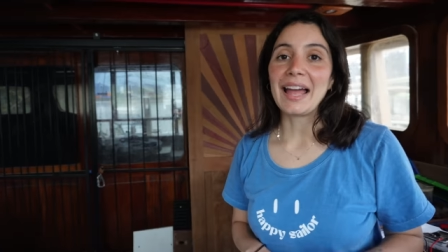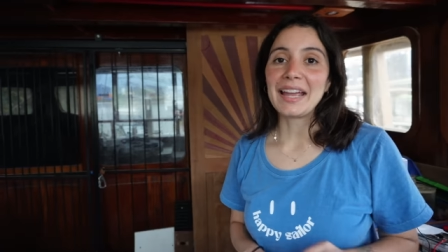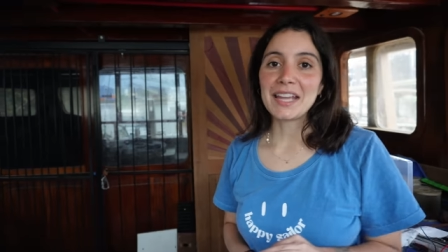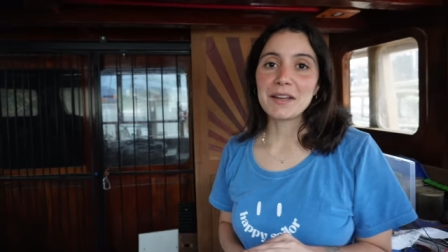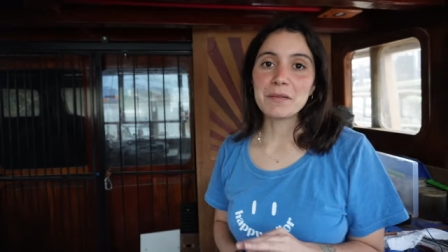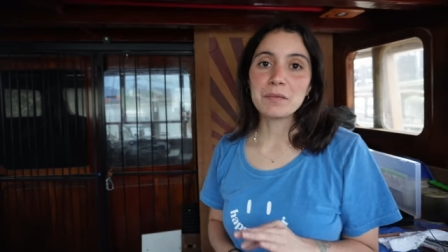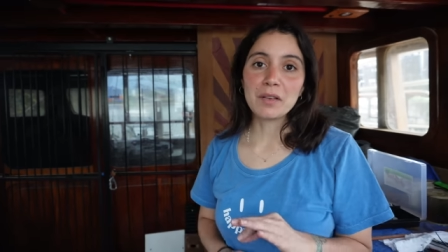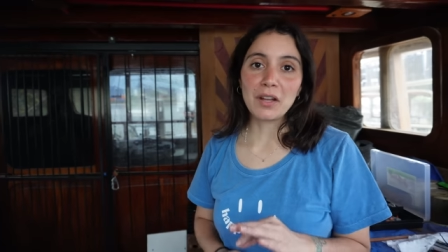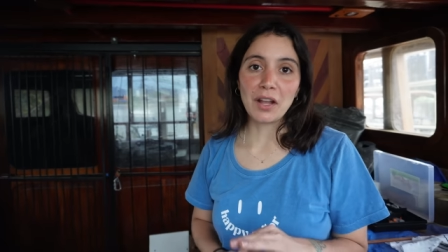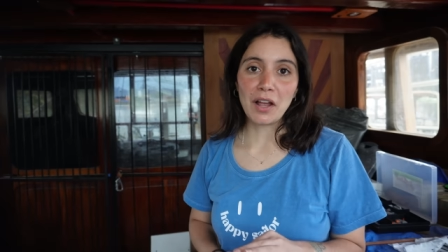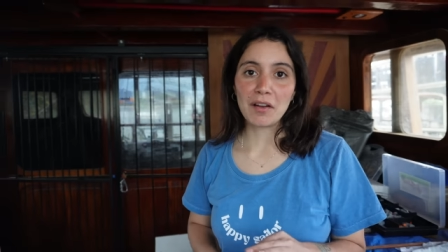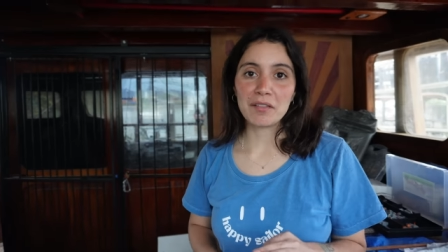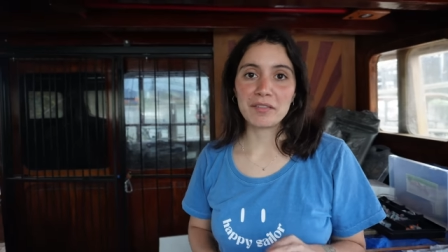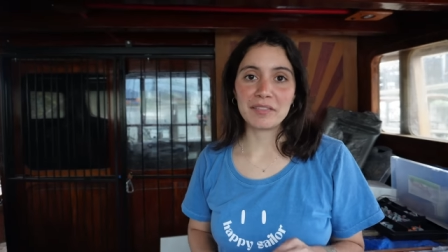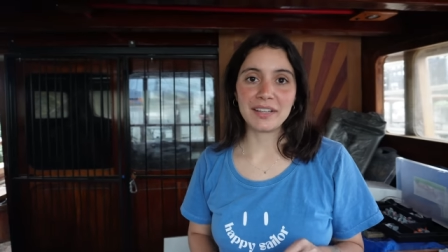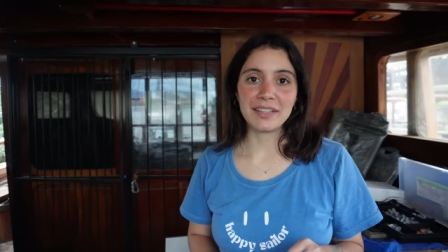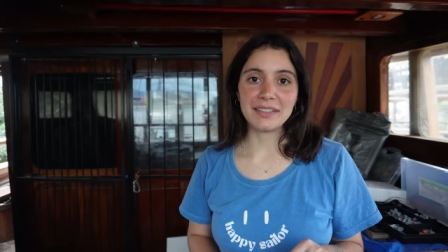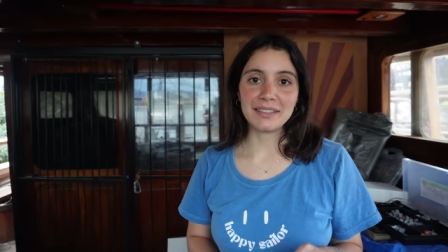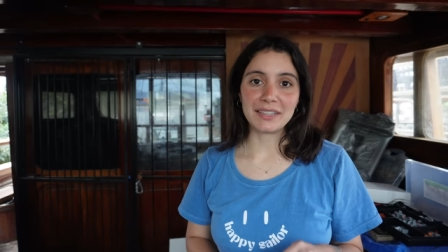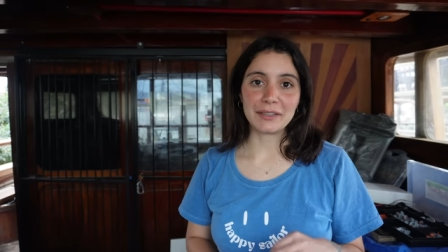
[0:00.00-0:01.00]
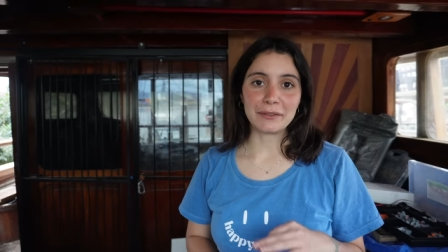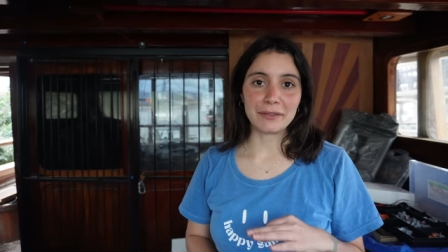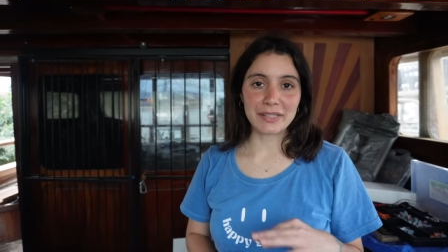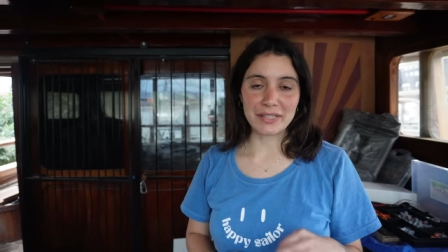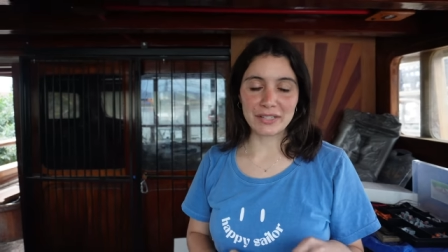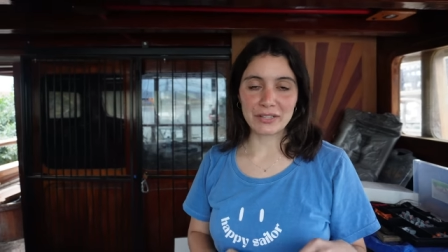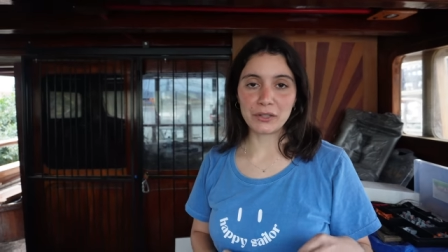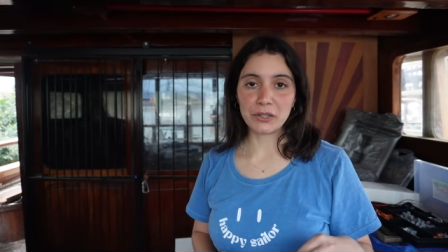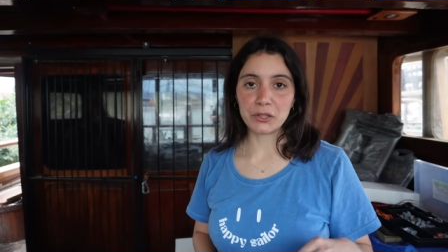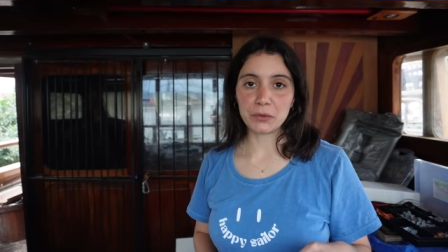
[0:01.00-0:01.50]
I am loving the
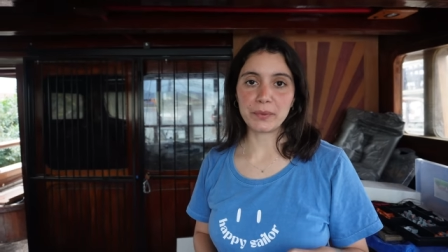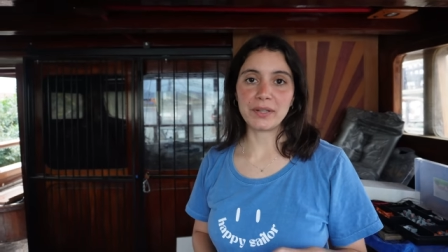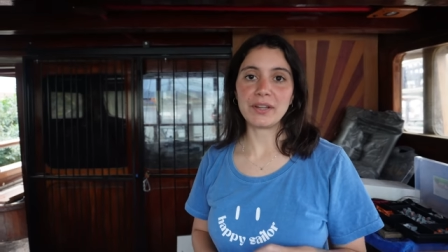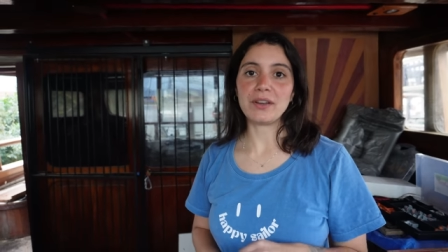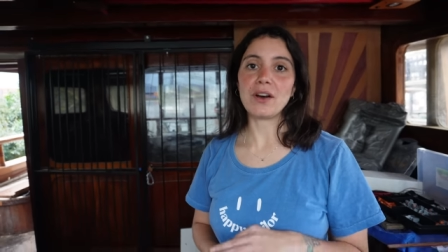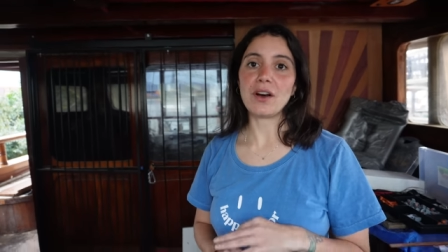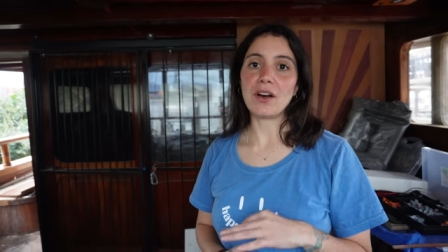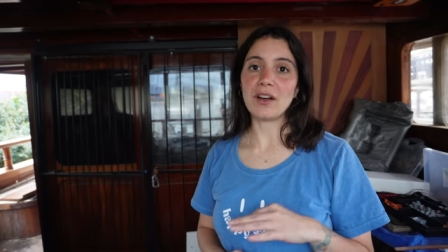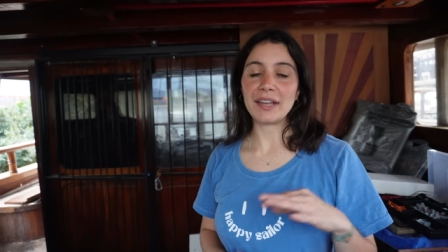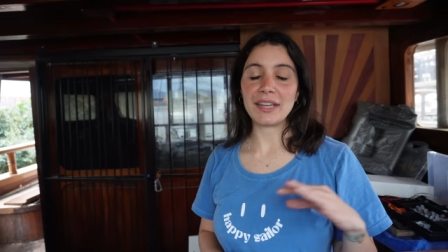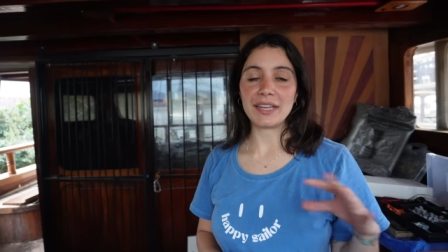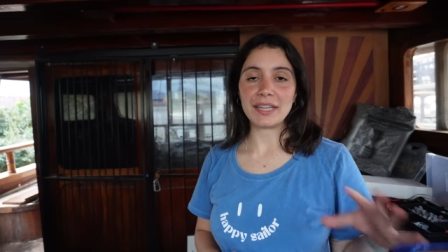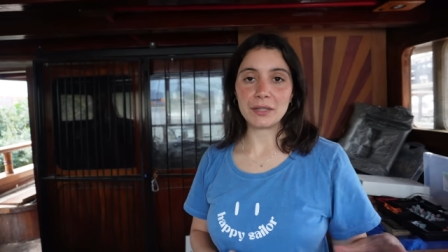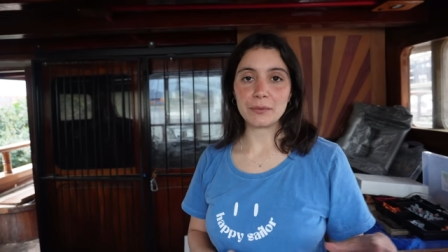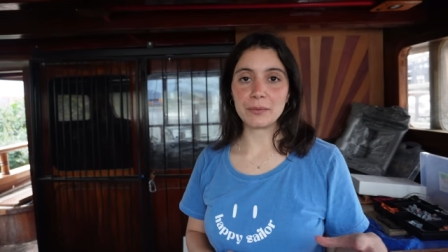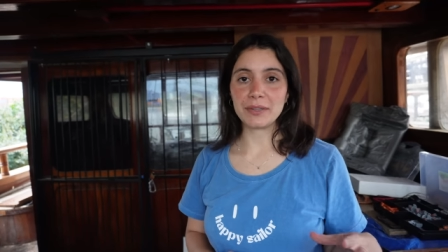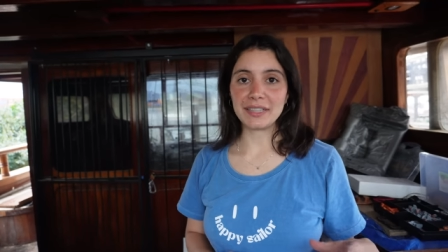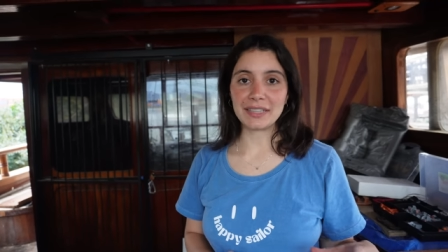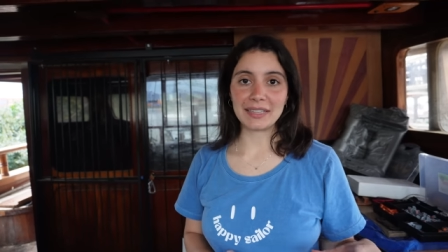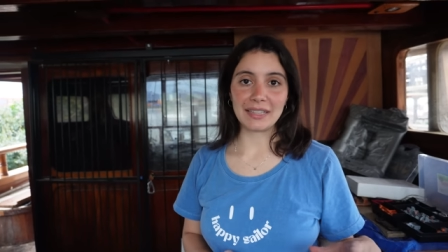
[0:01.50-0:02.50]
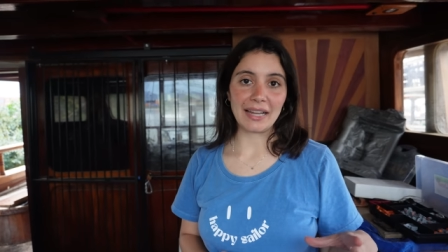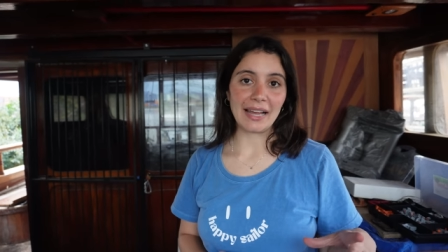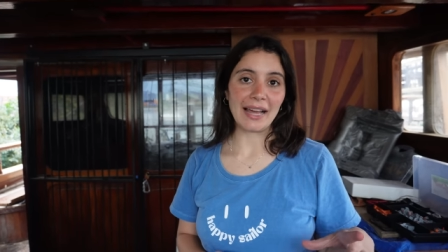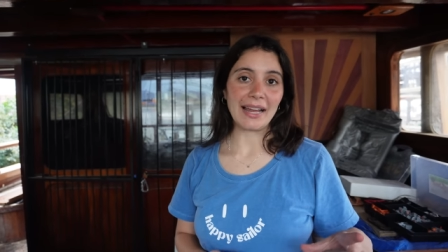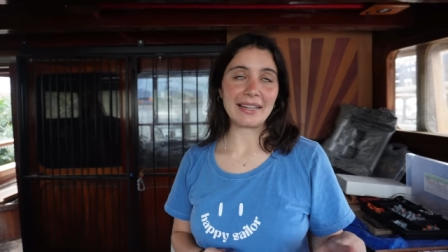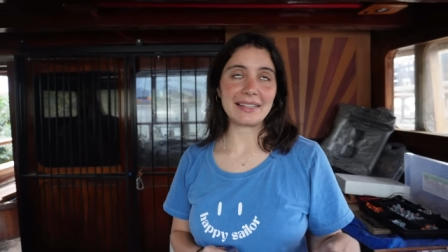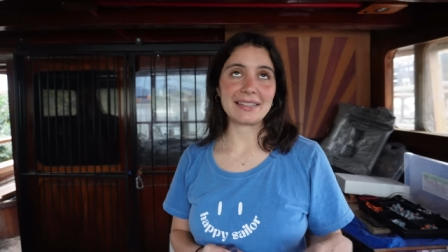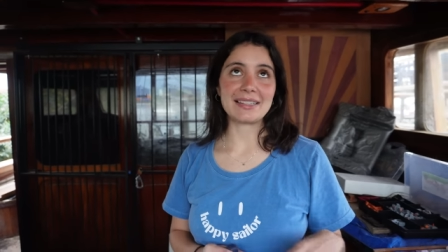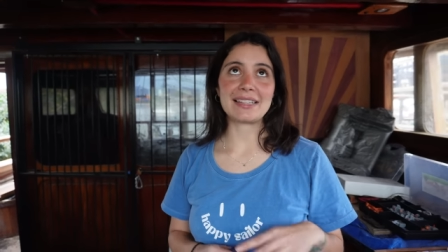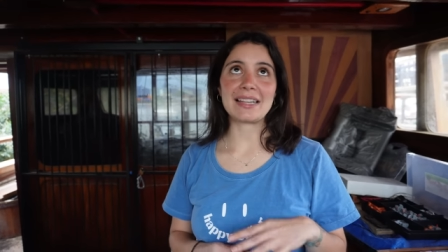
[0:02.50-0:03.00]
result we got here with the
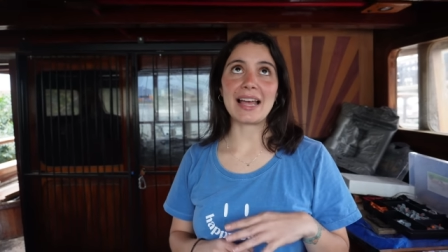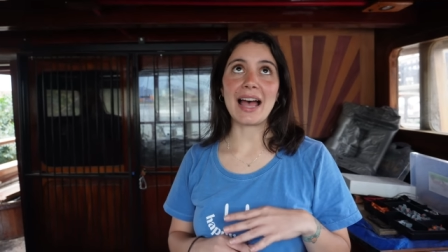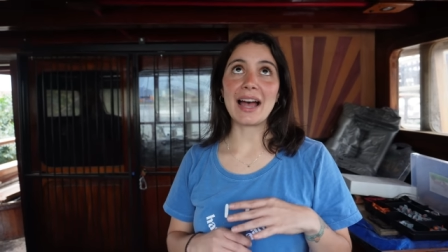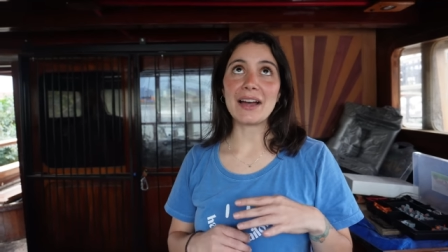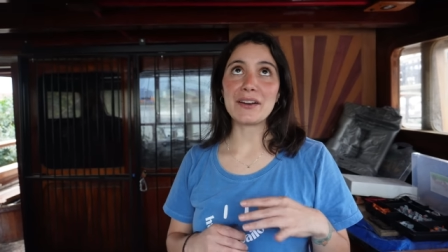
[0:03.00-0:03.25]
lights.